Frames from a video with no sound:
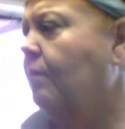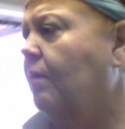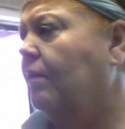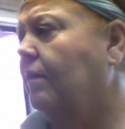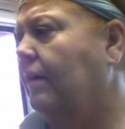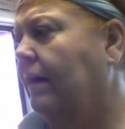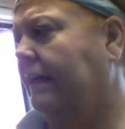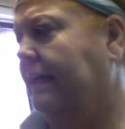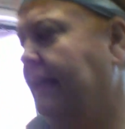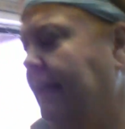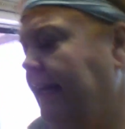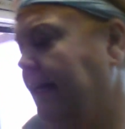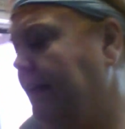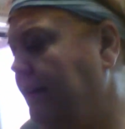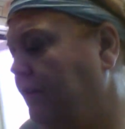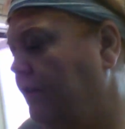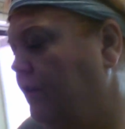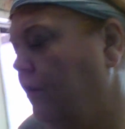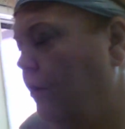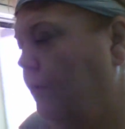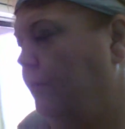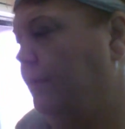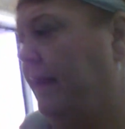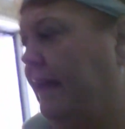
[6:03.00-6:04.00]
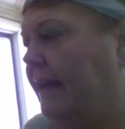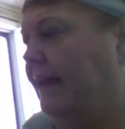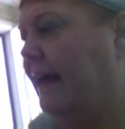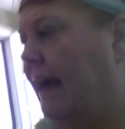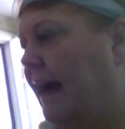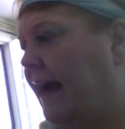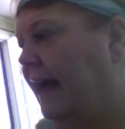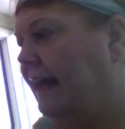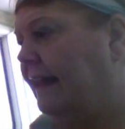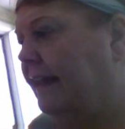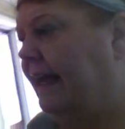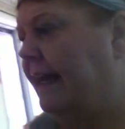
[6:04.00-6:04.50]
again, you know me,
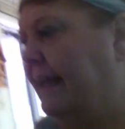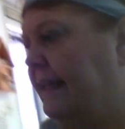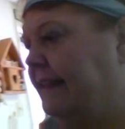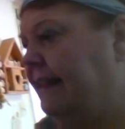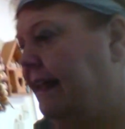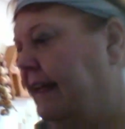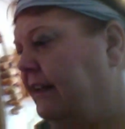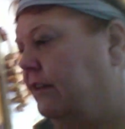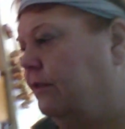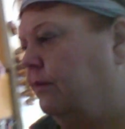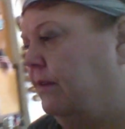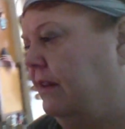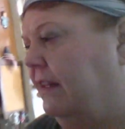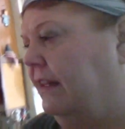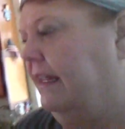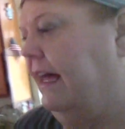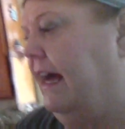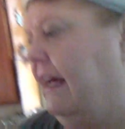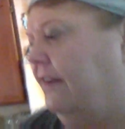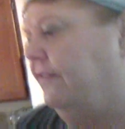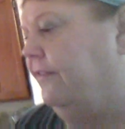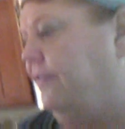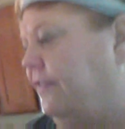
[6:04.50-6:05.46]
I like things with a lot of